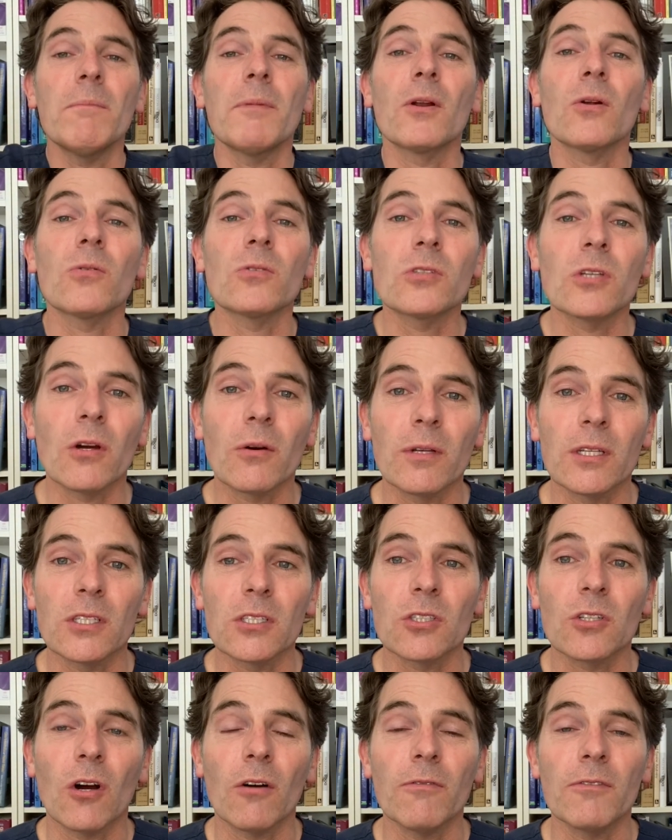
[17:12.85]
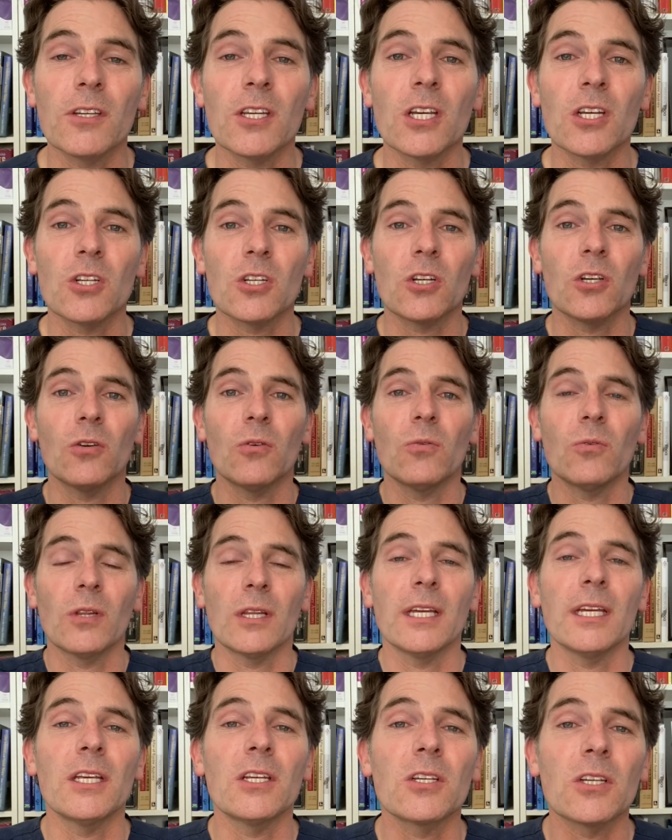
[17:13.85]
but also in soft tissue
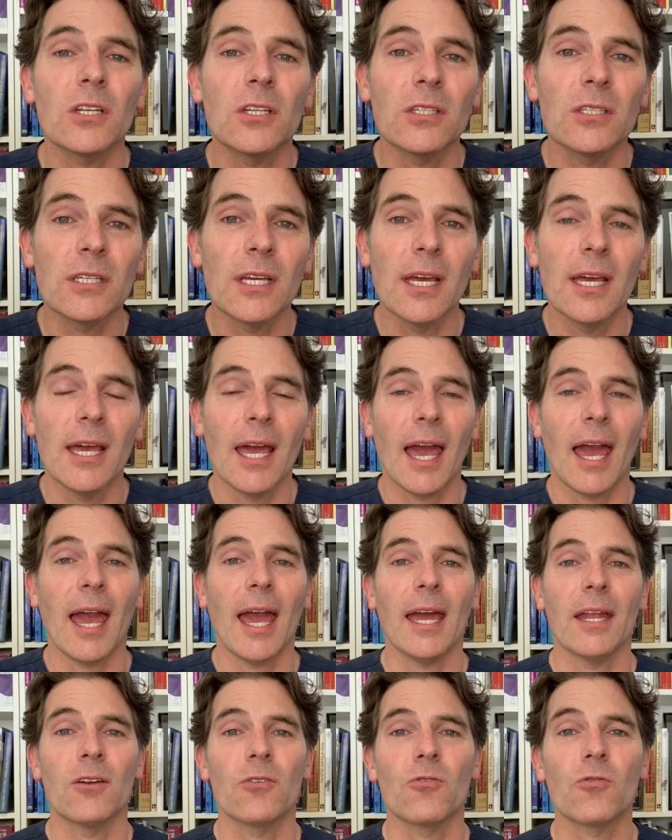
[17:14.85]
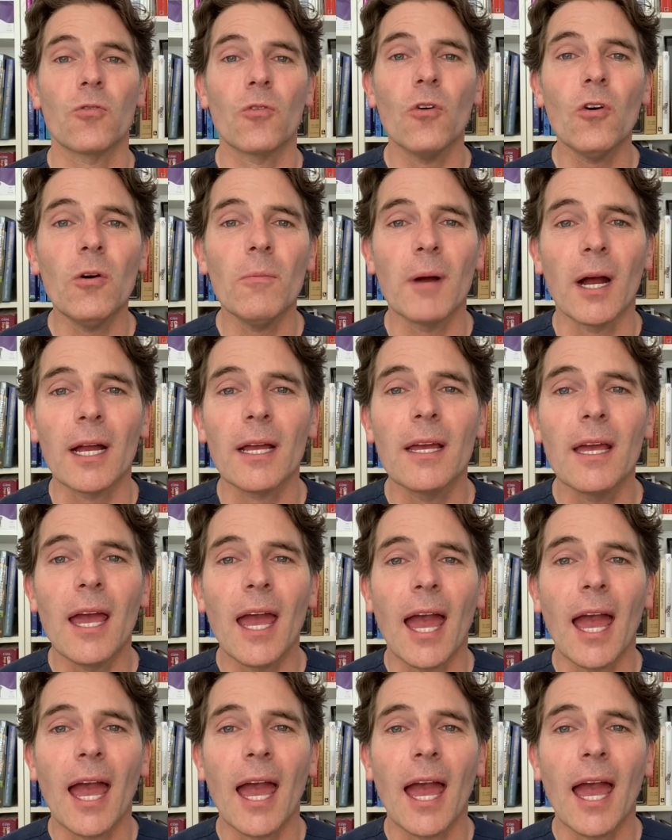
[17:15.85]
lesions and trauma.